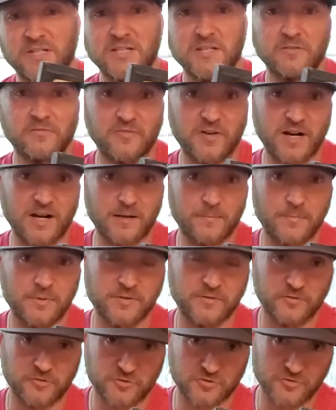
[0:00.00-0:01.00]
fob,
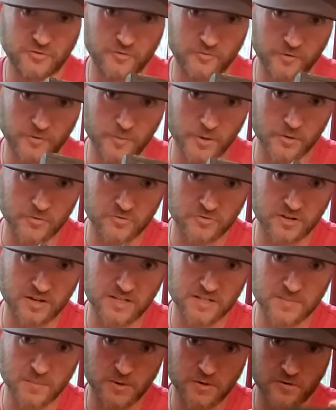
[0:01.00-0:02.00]
your remote
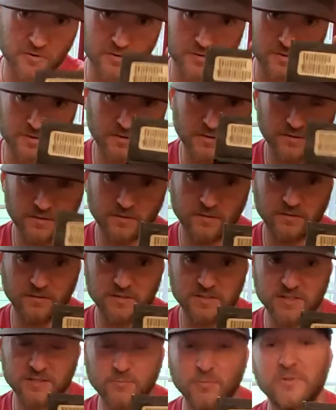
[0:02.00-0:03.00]
transmitter.
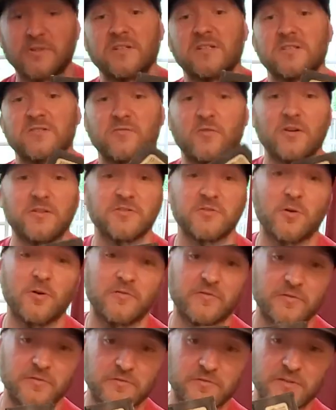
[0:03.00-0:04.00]
This is what this runs
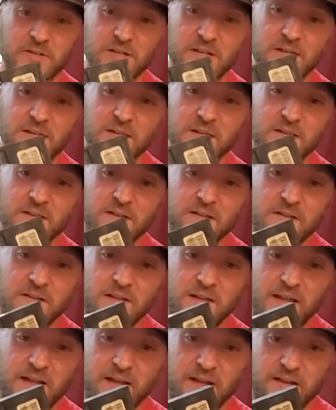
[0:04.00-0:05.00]
off of.
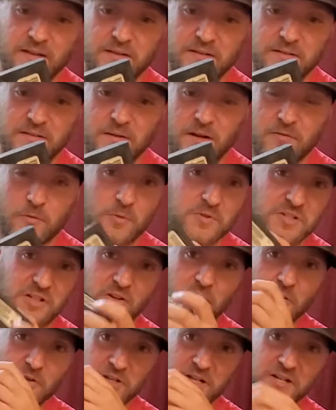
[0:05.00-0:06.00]
And everyone's like,
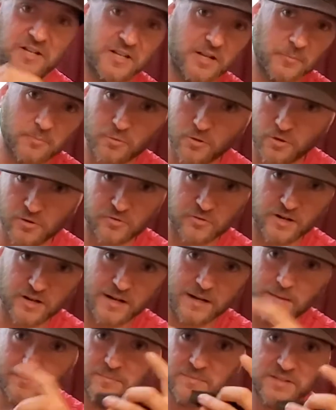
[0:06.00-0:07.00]
oh, you got to get it
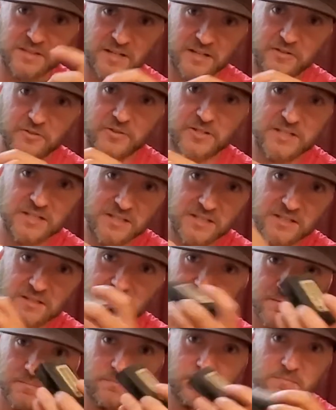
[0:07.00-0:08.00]
programmed to get your
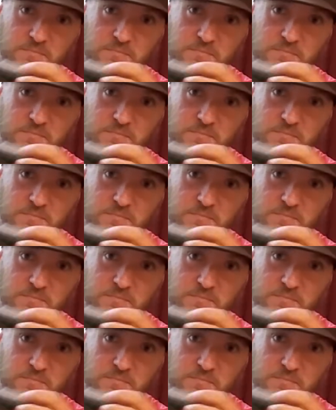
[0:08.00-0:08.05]
key,